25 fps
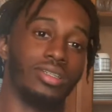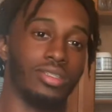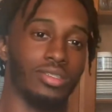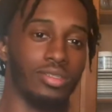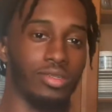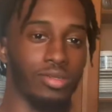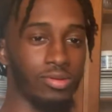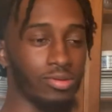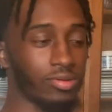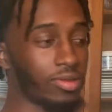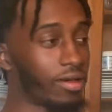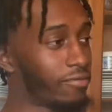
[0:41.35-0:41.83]

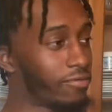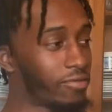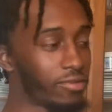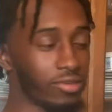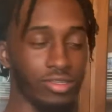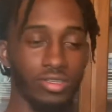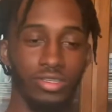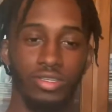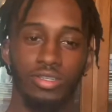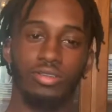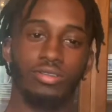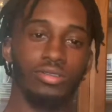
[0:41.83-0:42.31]
So without
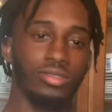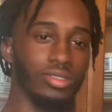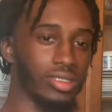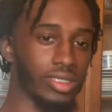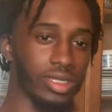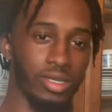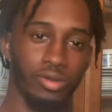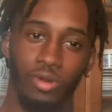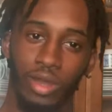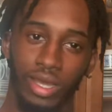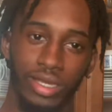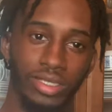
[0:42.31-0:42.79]
further ado, let's
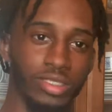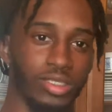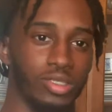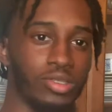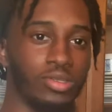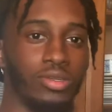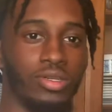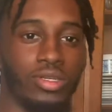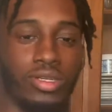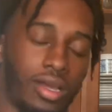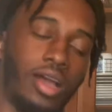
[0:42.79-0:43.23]
get right into it.